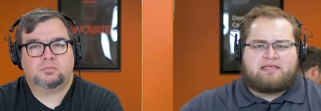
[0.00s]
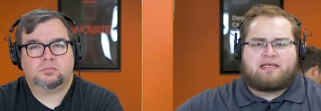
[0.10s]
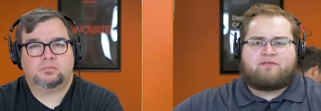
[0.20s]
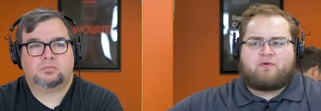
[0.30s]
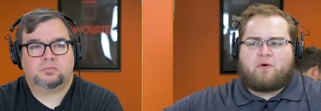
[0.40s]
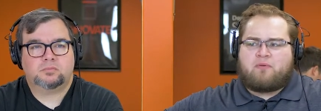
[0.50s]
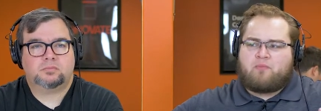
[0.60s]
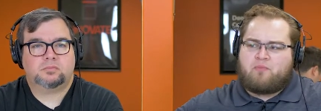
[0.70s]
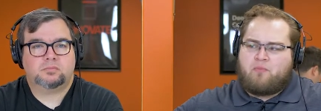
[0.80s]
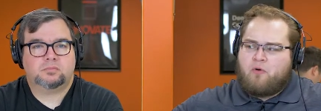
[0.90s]
Speaker 1: to give you a
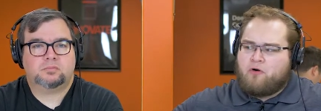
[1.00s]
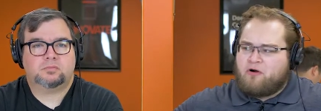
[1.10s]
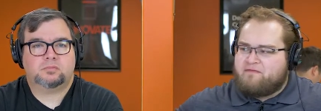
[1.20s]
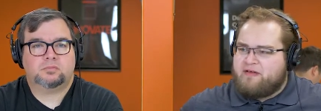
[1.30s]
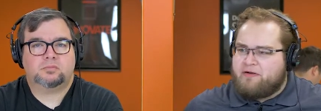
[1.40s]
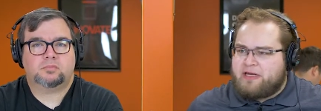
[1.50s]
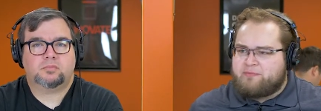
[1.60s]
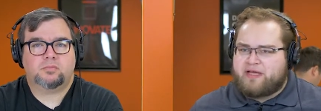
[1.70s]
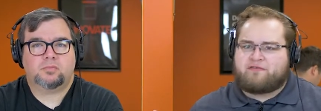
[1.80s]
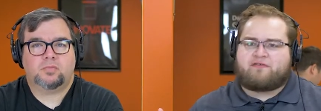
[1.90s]
more
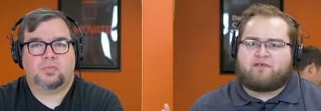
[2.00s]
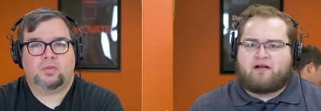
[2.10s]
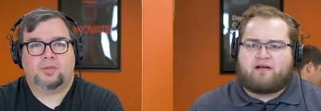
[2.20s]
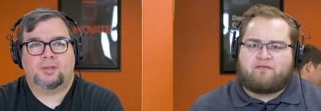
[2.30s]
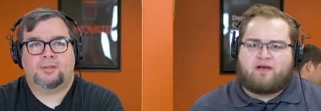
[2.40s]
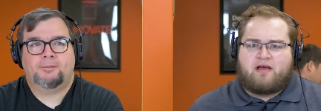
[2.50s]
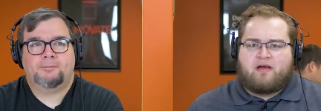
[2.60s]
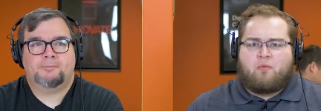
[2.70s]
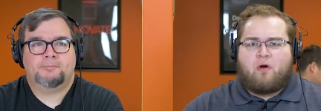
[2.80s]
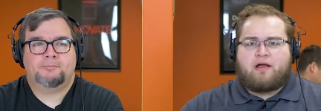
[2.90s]
varied picture of
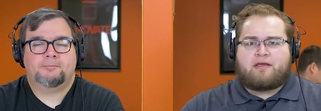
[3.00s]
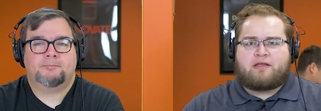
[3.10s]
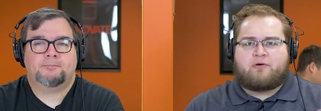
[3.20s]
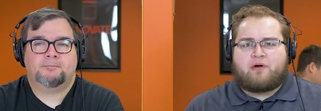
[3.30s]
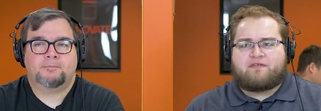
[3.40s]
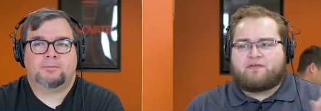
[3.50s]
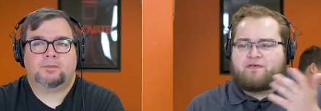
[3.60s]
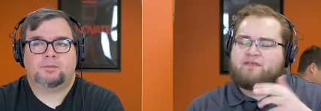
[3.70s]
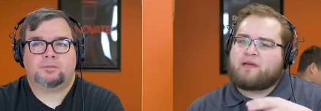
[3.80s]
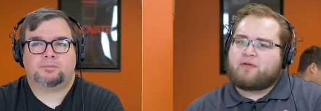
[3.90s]
what you know a
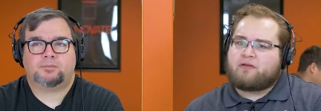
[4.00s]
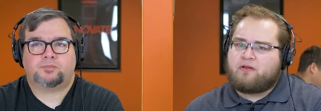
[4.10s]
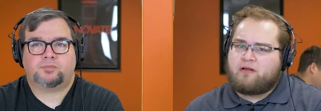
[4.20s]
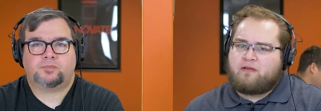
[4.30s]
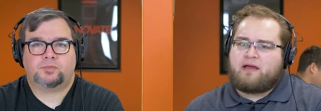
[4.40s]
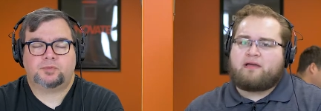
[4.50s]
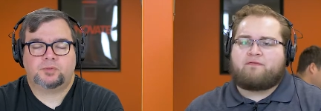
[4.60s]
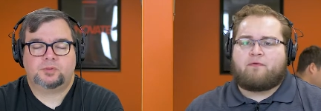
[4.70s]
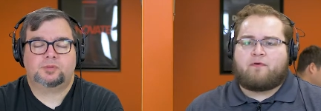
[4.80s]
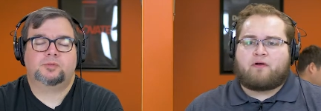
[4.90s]
certain step could look like
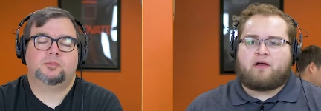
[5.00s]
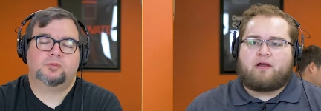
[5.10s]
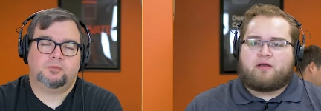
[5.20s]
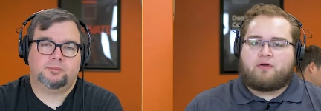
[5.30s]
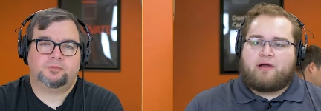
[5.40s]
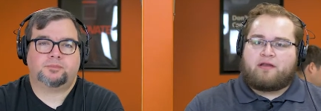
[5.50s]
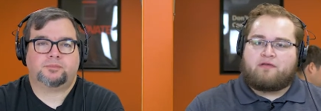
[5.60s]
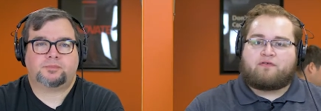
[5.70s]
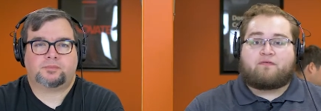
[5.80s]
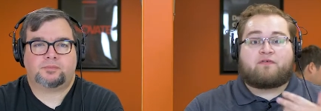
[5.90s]
for your end
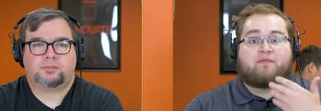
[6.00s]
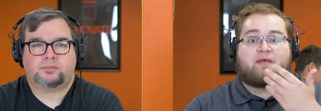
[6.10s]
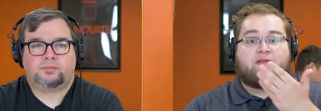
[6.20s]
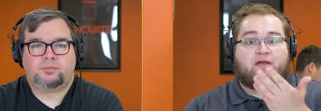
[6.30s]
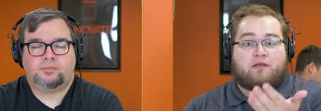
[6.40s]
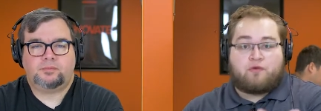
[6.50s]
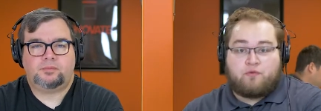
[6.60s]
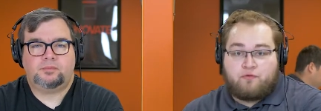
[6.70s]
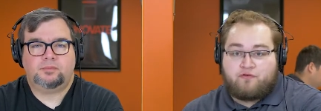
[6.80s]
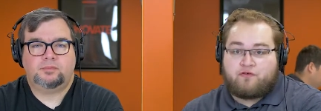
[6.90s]
user for something that
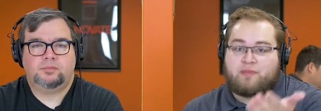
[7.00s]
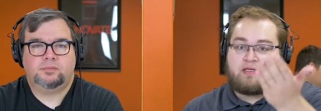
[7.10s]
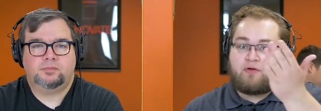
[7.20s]
you should be